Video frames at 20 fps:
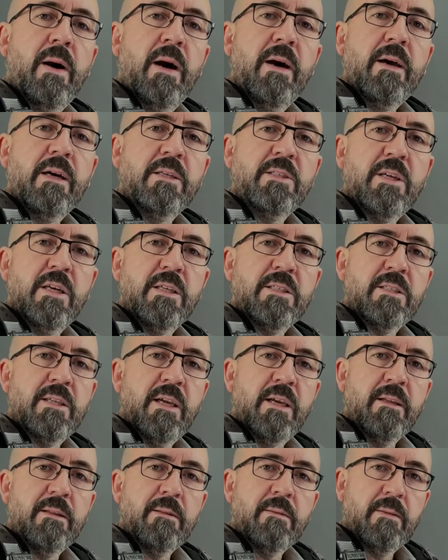
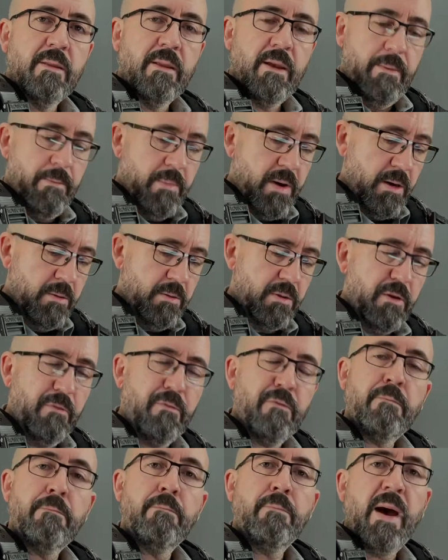adjusting the amount of
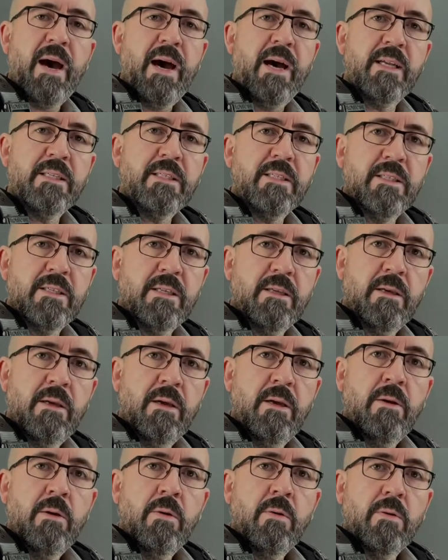pads
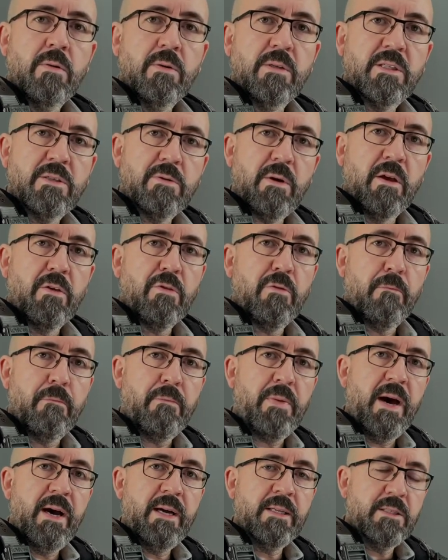or the strength of
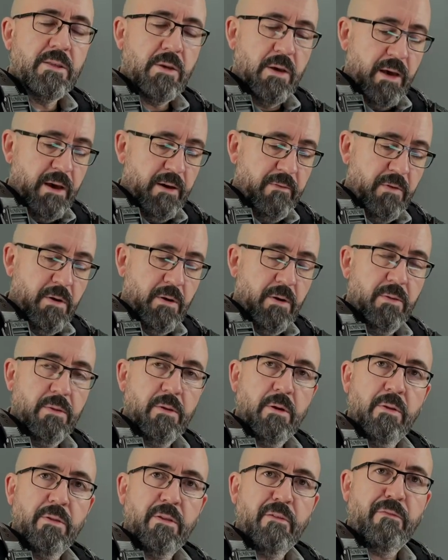pads you have
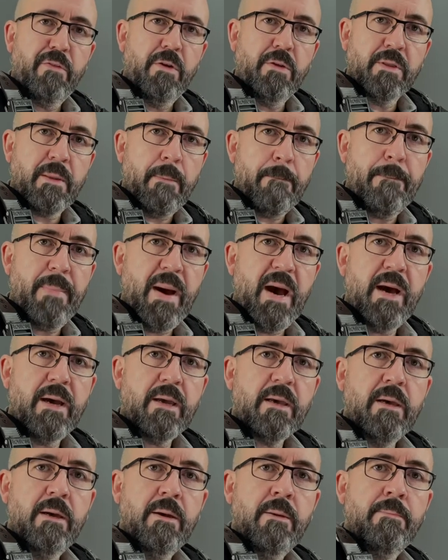on the front and
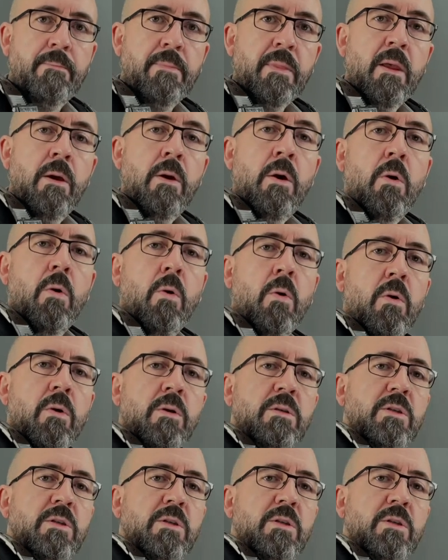back, or you